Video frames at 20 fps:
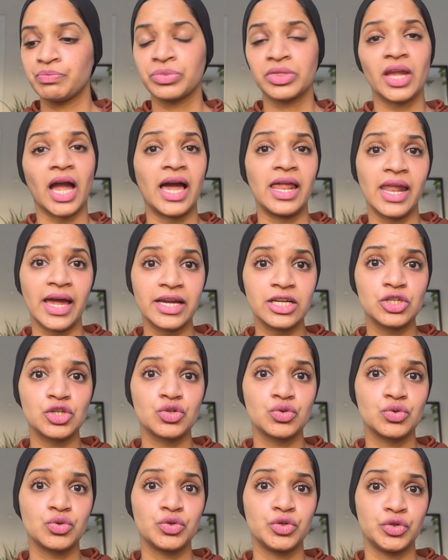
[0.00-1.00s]
I like
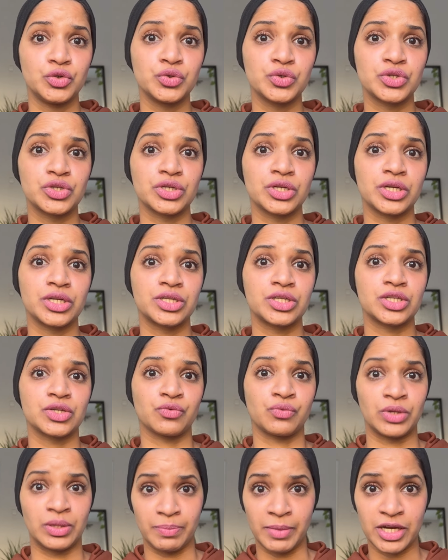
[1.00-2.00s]
to use it
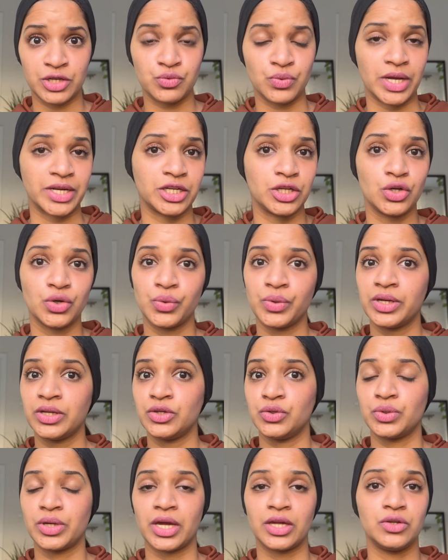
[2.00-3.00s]
with my Retinoid.
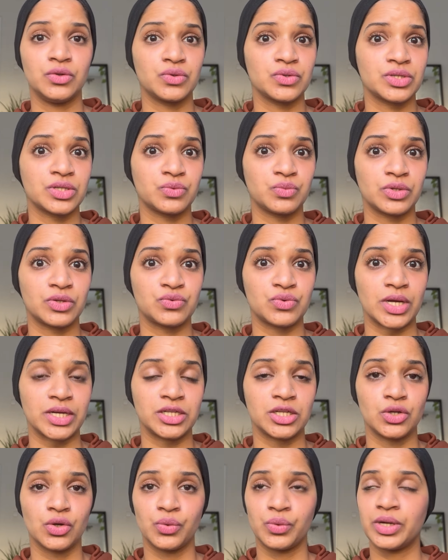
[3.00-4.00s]
You can use it with
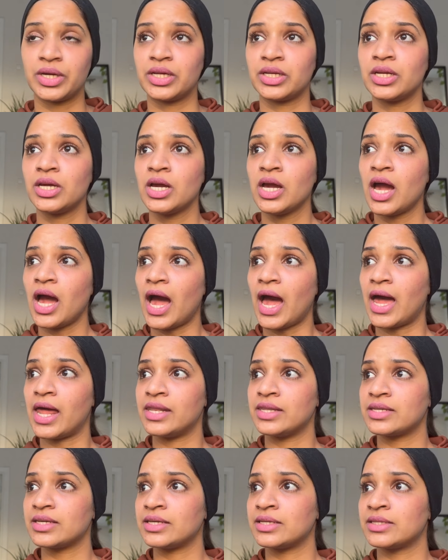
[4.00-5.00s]
Retinoid
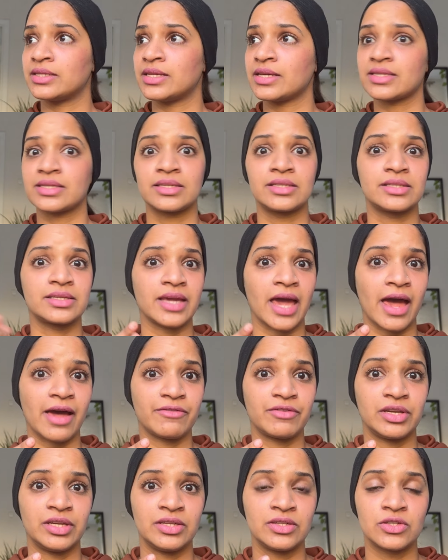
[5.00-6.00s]
and it doesn't
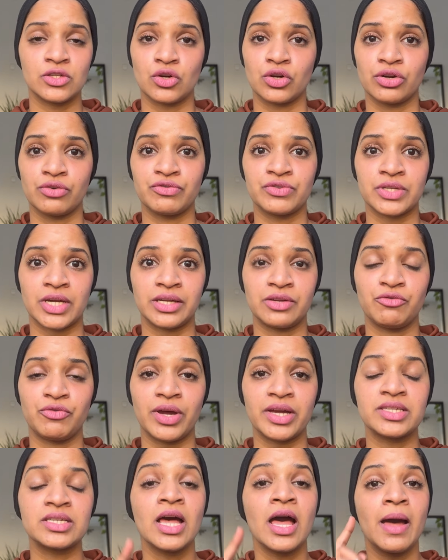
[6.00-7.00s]
have any sort of side
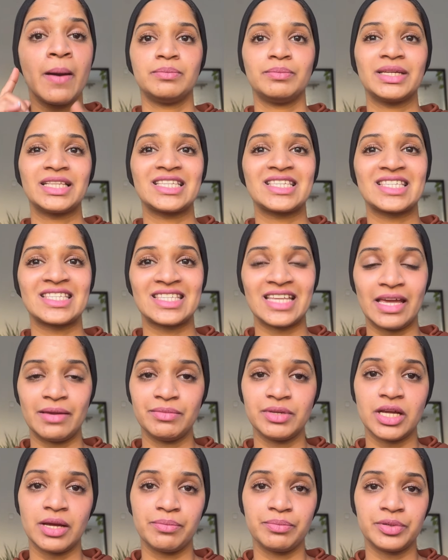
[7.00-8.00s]
effects. But the
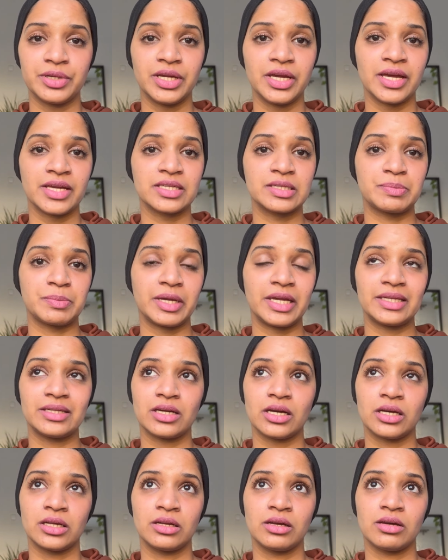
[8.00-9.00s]
same company has made
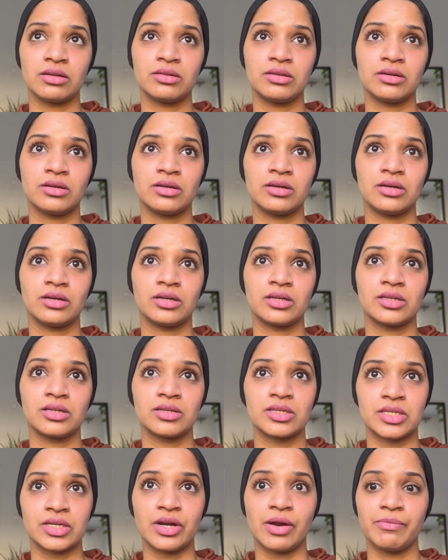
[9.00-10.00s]
another
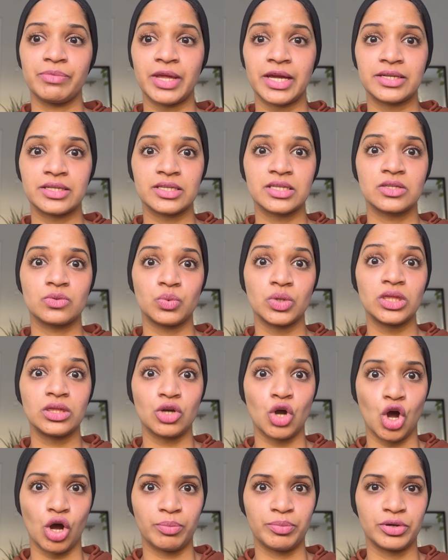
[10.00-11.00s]
serum that is with
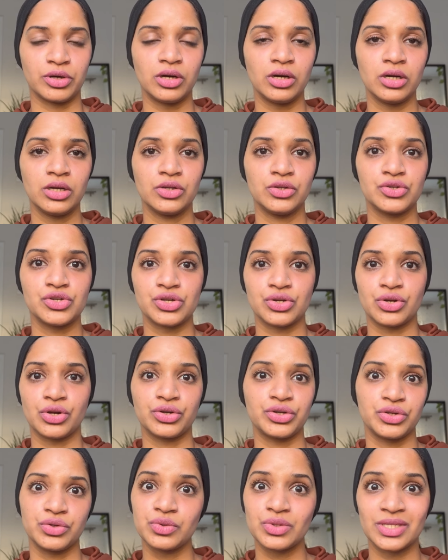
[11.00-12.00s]
copper. You should
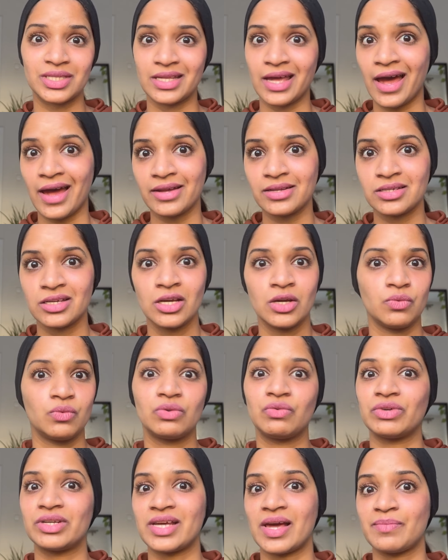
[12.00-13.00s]
not use that
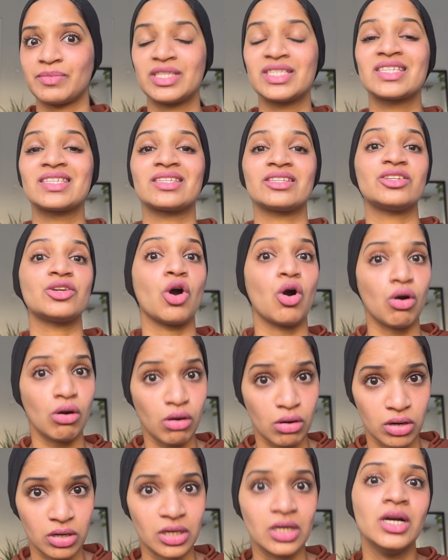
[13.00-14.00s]
with vitamin C
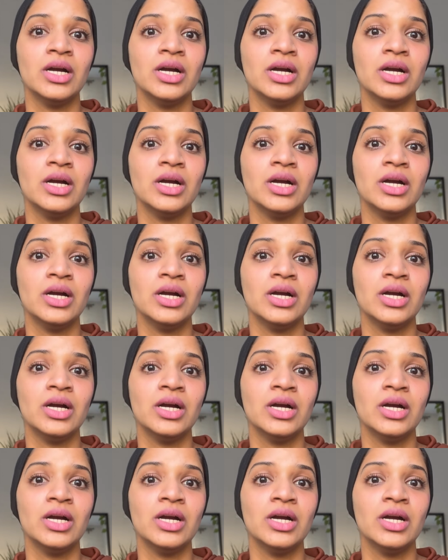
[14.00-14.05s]
or